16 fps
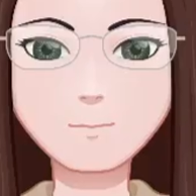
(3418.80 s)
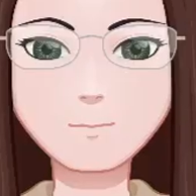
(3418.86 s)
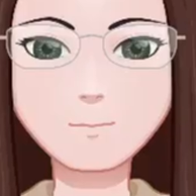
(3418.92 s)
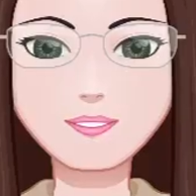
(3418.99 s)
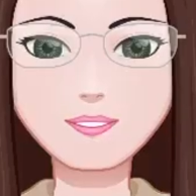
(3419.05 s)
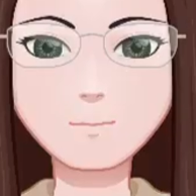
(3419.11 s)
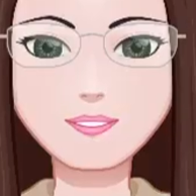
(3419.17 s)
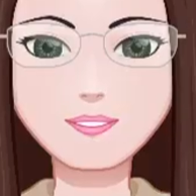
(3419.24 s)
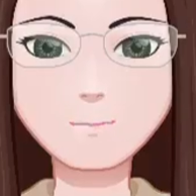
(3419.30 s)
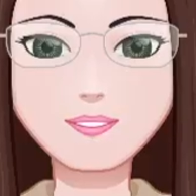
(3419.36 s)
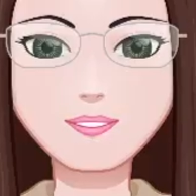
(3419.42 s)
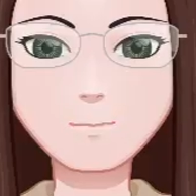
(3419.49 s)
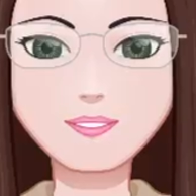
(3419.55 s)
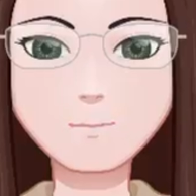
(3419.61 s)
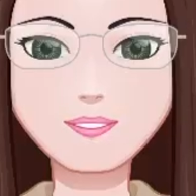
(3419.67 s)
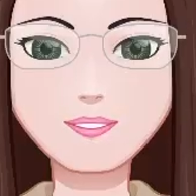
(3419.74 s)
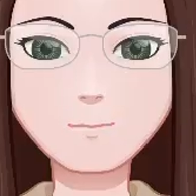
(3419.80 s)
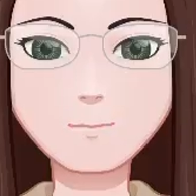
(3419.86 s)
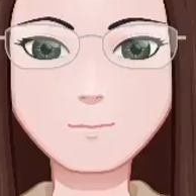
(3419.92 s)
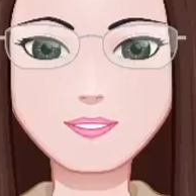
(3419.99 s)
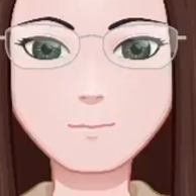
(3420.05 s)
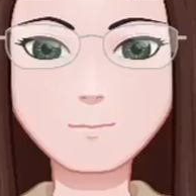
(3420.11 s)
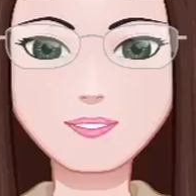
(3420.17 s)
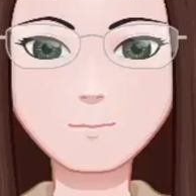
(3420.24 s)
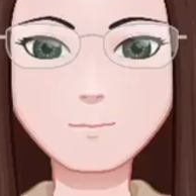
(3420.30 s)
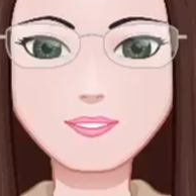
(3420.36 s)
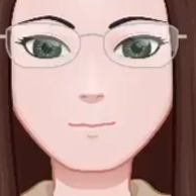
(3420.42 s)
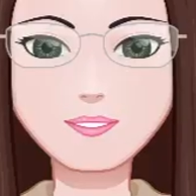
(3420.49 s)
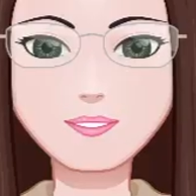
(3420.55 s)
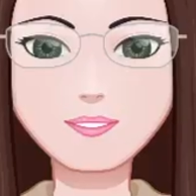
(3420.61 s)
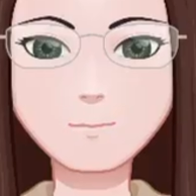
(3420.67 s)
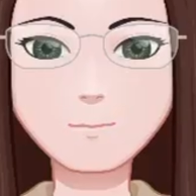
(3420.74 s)
But if I spotted back up
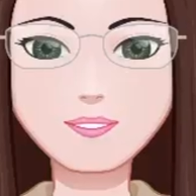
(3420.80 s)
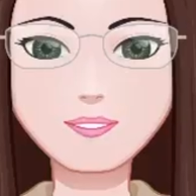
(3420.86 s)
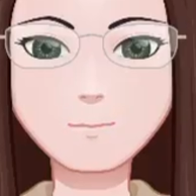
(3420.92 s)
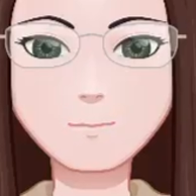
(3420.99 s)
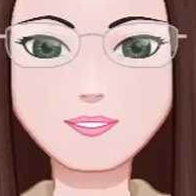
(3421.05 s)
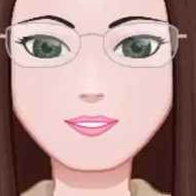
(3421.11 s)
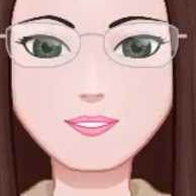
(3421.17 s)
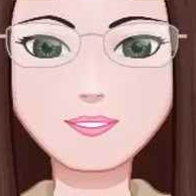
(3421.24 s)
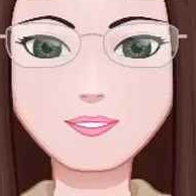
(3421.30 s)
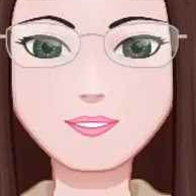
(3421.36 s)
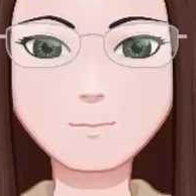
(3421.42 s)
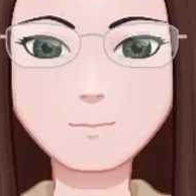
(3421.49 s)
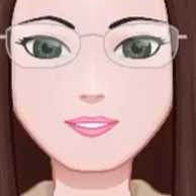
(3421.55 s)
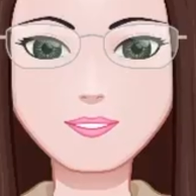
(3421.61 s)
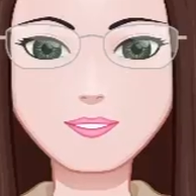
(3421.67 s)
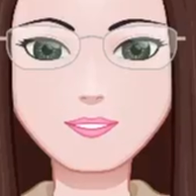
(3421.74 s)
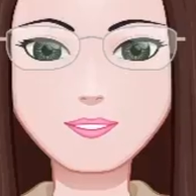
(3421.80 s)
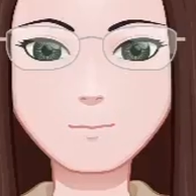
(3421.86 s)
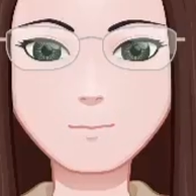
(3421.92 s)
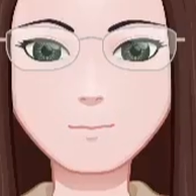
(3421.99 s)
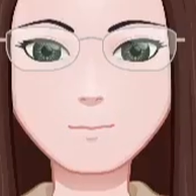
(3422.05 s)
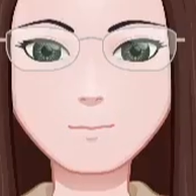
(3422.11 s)
here that I'd done something wrong,